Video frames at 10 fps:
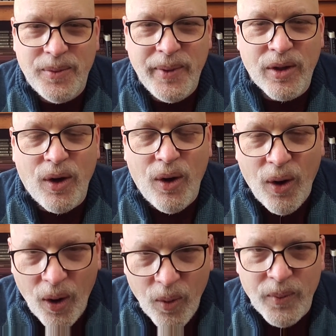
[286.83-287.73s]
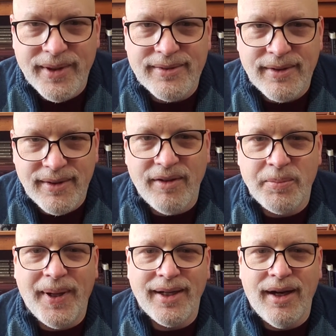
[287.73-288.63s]
We are always
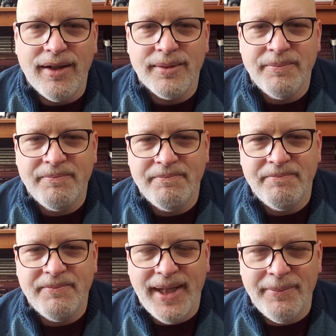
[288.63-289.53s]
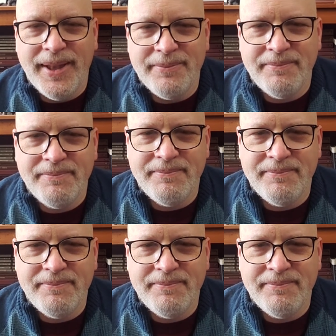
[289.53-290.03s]
loved by God. Amen.